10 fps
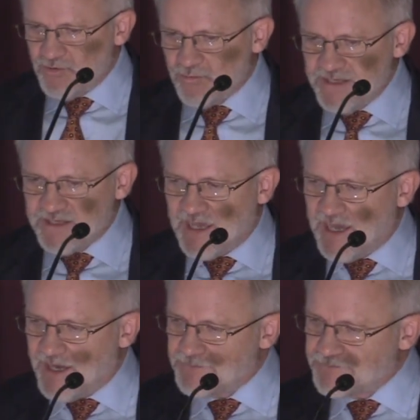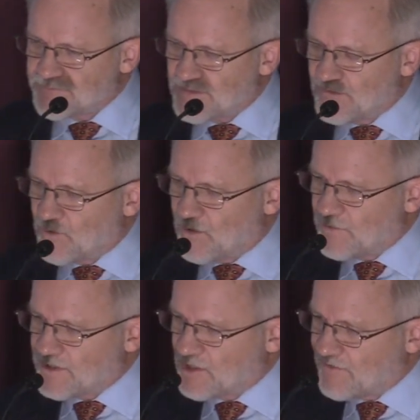recap of what
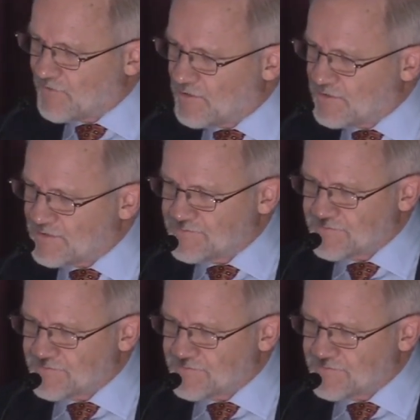we covered